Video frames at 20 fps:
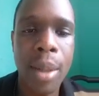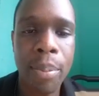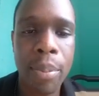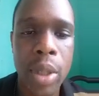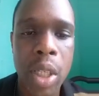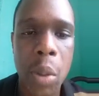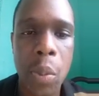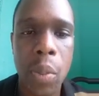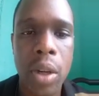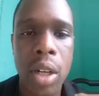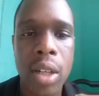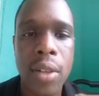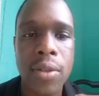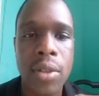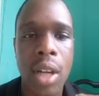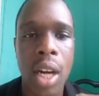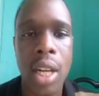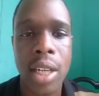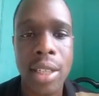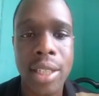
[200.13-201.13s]
People have
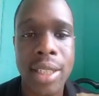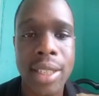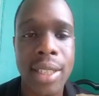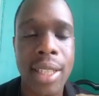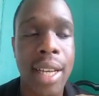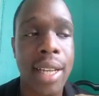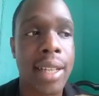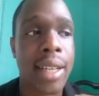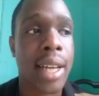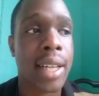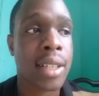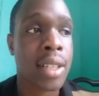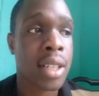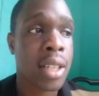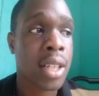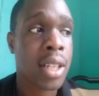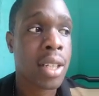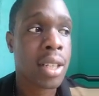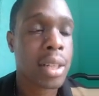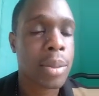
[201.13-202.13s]
to understand that
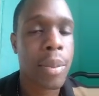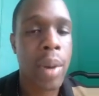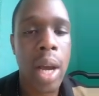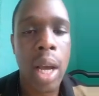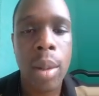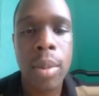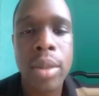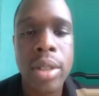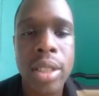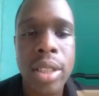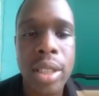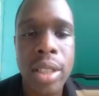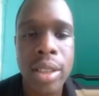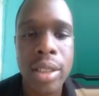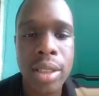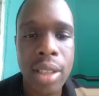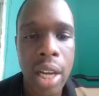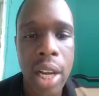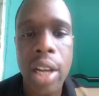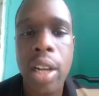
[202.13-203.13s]
the Bible is an
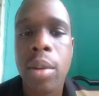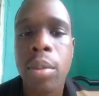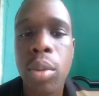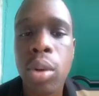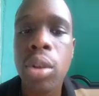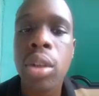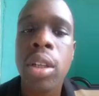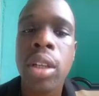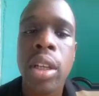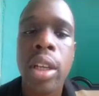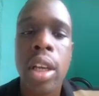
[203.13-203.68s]
entire book.